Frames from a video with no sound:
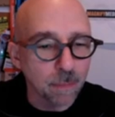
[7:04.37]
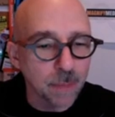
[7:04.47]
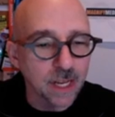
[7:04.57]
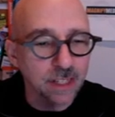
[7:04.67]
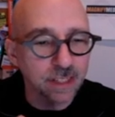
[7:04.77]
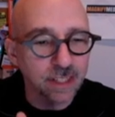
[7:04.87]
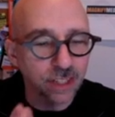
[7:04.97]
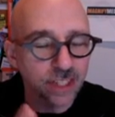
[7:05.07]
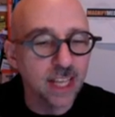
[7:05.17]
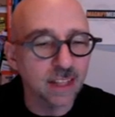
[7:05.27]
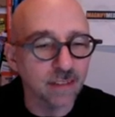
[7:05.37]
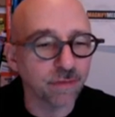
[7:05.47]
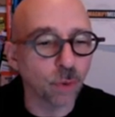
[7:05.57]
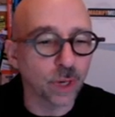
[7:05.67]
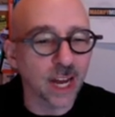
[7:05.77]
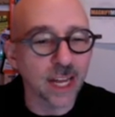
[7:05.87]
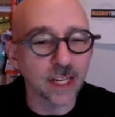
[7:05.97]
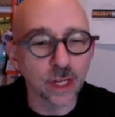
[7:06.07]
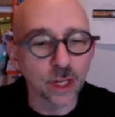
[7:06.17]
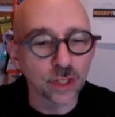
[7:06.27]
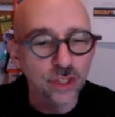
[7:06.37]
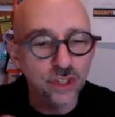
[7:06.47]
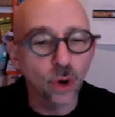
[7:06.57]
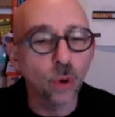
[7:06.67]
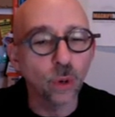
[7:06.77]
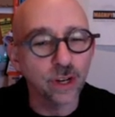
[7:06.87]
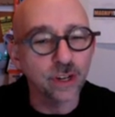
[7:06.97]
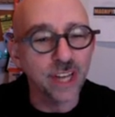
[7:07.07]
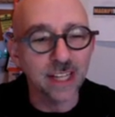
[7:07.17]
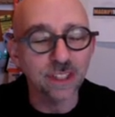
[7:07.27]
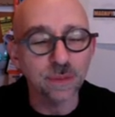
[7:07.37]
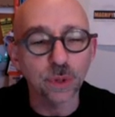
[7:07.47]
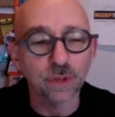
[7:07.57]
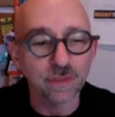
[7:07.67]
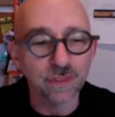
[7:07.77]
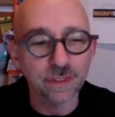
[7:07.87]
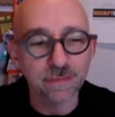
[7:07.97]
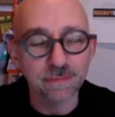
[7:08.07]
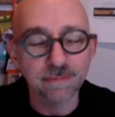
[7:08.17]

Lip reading: because they're saying that Fortnite stole their dance moves.